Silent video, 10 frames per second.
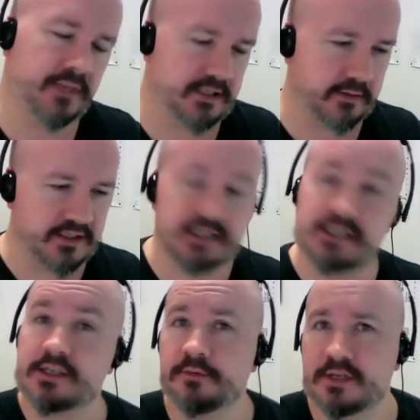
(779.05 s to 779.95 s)
So there's
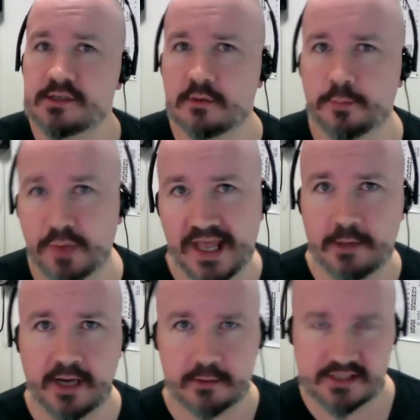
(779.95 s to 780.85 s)
this new feature called
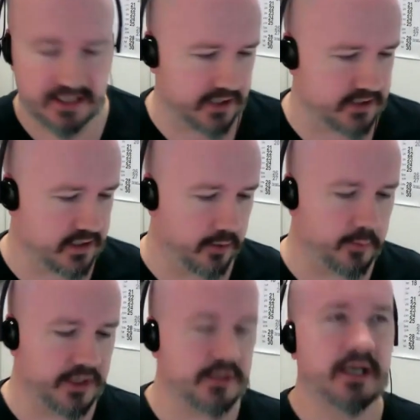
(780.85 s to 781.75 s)
Playgrounds in Xcode,
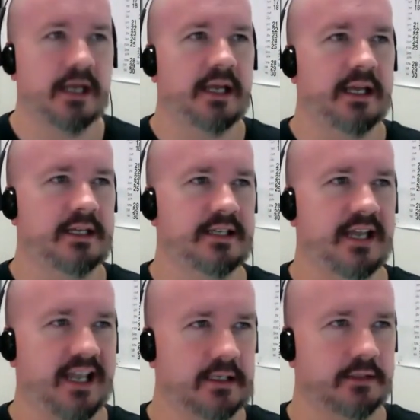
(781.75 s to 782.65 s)
which is
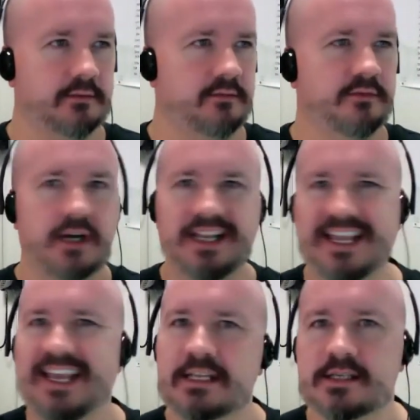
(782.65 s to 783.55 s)
a very
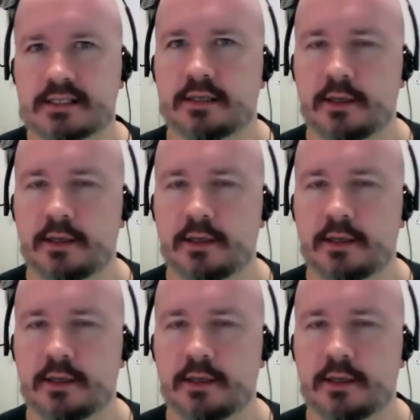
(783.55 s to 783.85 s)
instant